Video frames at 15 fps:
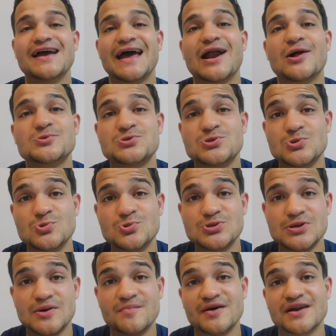and I'll choose
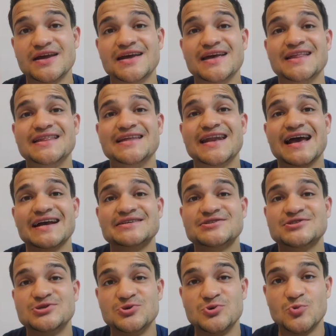somebody in the next 2